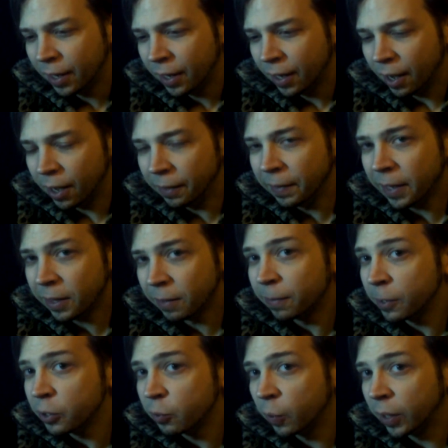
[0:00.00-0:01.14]
unlike the
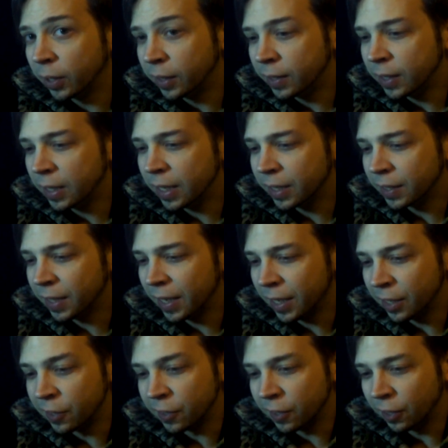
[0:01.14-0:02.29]
first one on the DS, it
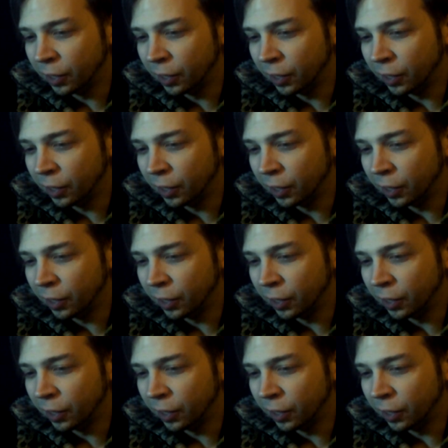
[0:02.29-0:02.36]
has